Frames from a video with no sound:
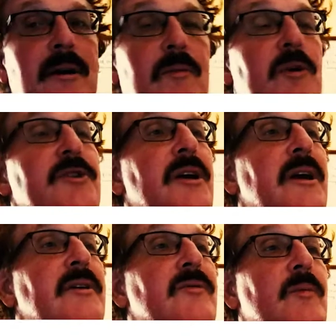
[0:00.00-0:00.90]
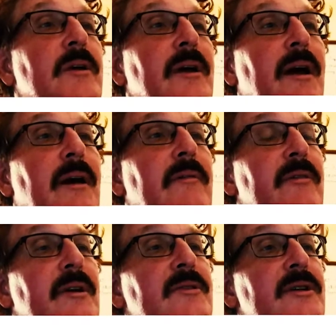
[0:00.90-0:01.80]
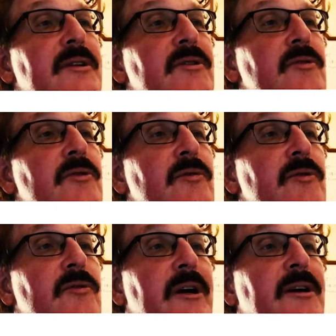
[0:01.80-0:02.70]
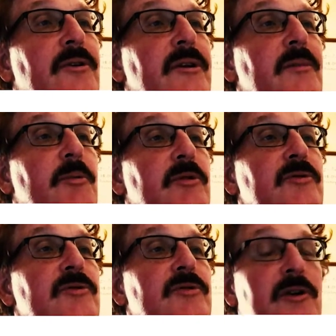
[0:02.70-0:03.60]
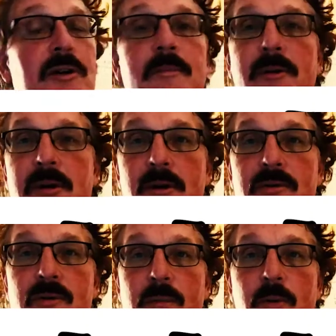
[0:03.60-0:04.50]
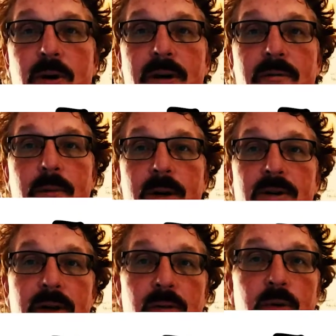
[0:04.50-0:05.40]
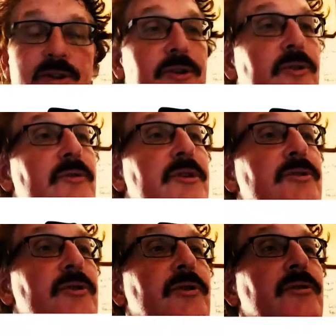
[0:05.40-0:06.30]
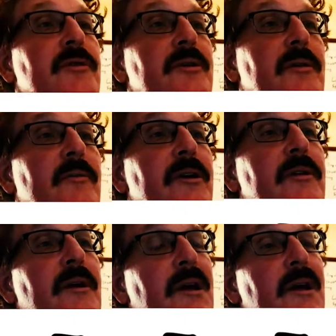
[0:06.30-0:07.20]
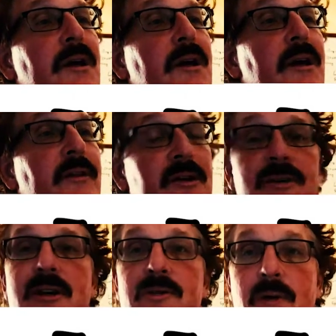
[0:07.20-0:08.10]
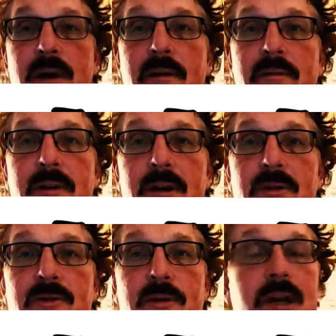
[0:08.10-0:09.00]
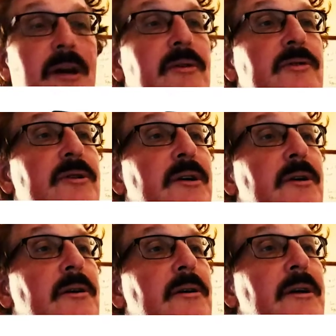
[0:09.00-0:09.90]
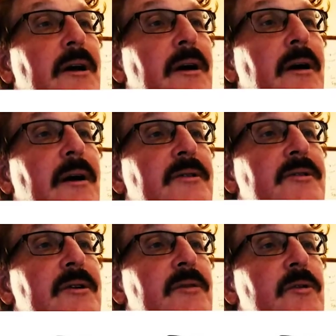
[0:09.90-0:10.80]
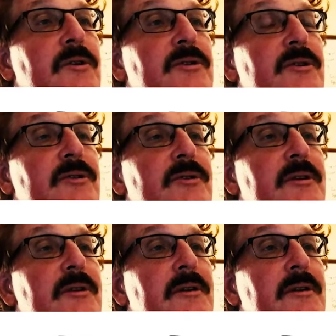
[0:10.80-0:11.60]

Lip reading: in which case we have things like who the director and the producers are, but also important information like which unions are you dealing with. In this case, we have the Screen Actors Guild, the IATSE, which is the